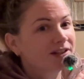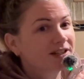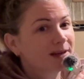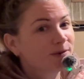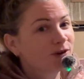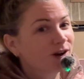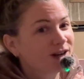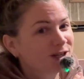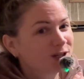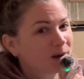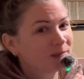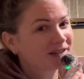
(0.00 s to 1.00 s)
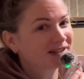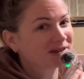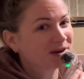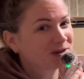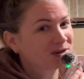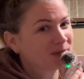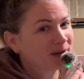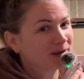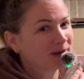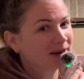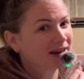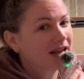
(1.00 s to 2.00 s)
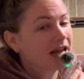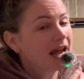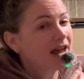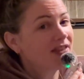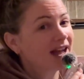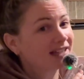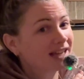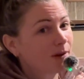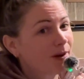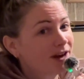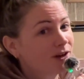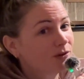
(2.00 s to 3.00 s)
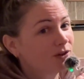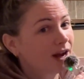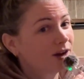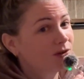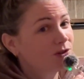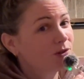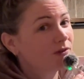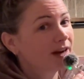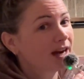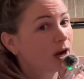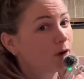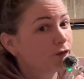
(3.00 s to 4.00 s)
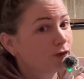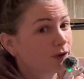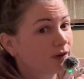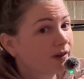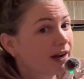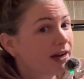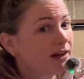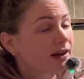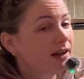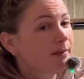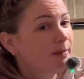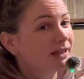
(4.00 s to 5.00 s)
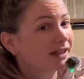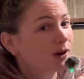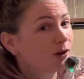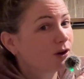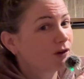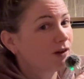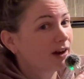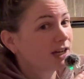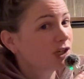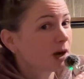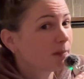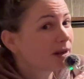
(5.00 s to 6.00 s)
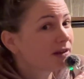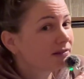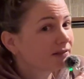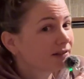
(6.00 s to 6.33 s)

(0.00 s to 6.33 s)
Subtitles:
Tim karate chops his laundry, by the way, and that's how I don't do it right. I don't fold it right because I don't karate chop it.